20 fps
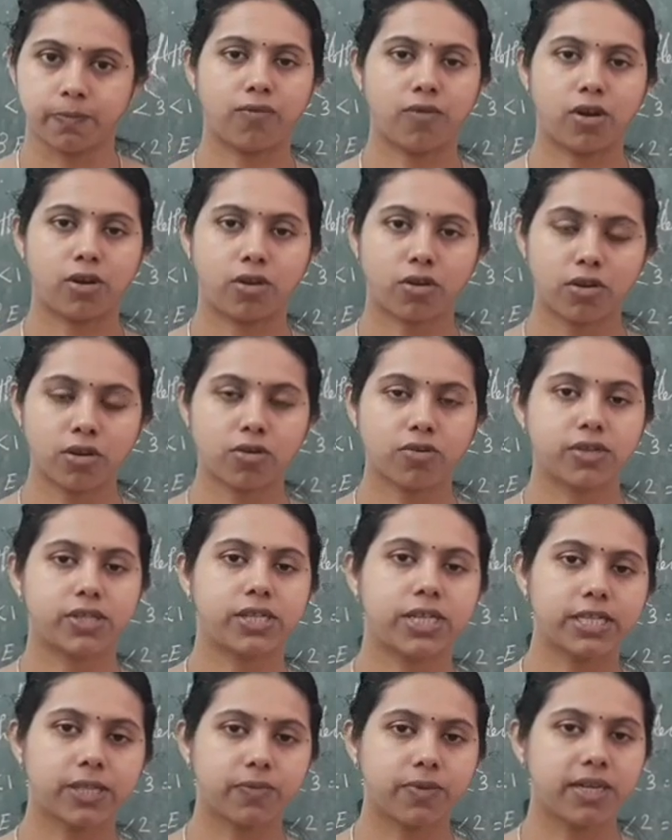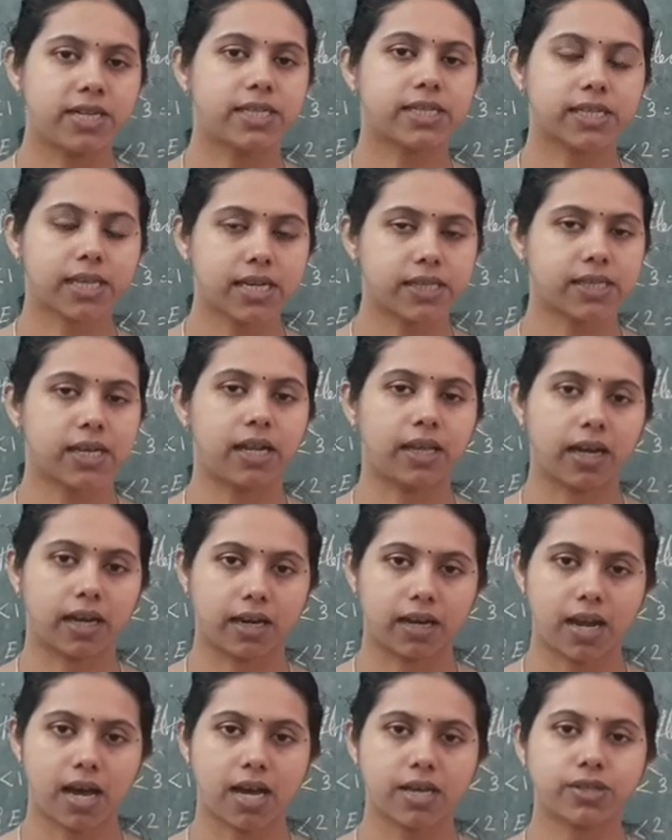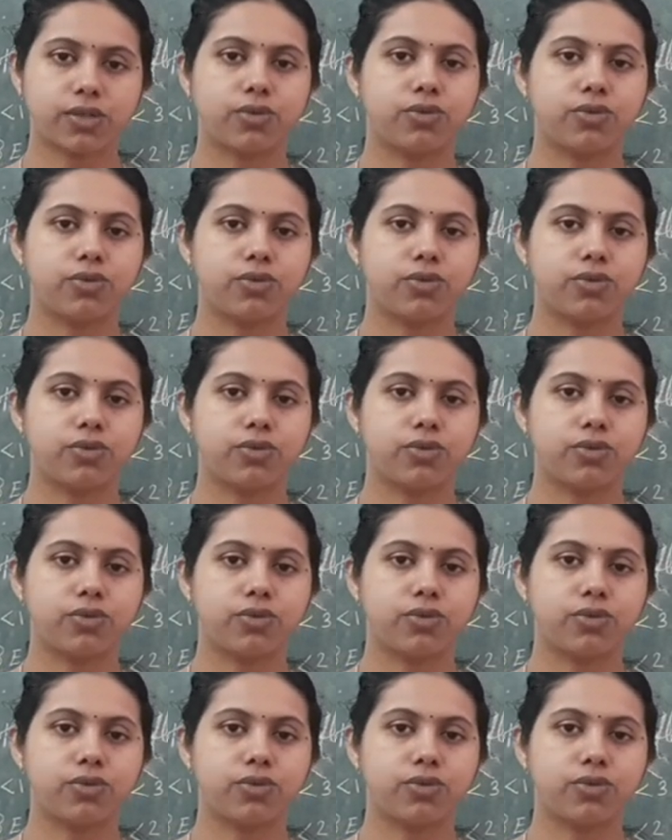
What all questions we discuss in the class,